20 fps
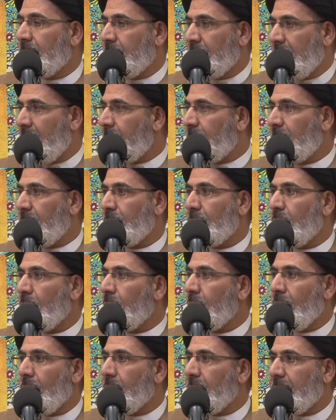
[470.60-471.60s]
Maybe you
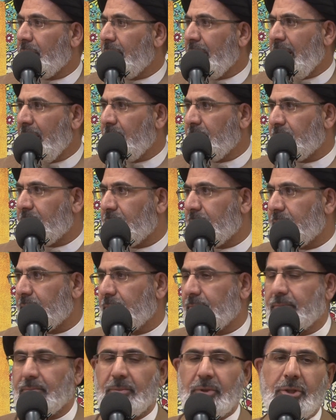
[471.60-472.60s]
don't know their
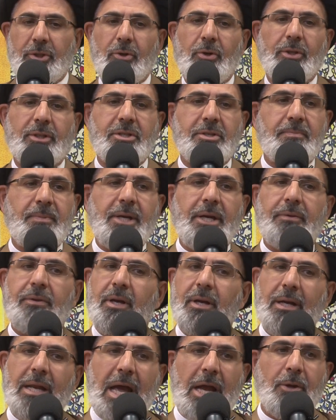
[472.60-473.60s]
names, you don't speak
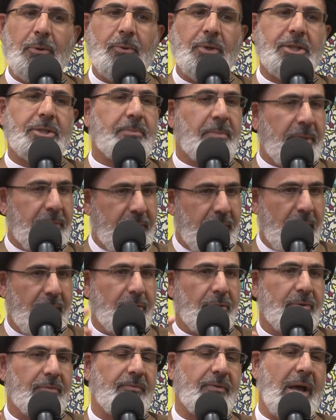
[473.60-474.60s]
their language, but they
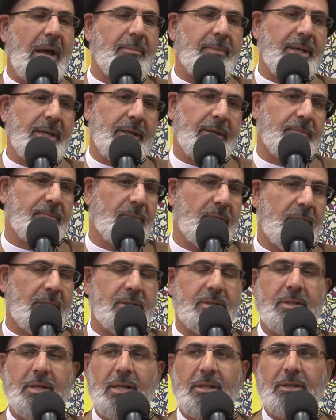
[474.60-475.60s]
are your family,
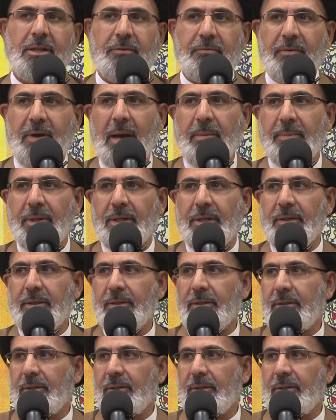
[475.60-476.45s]
extended family.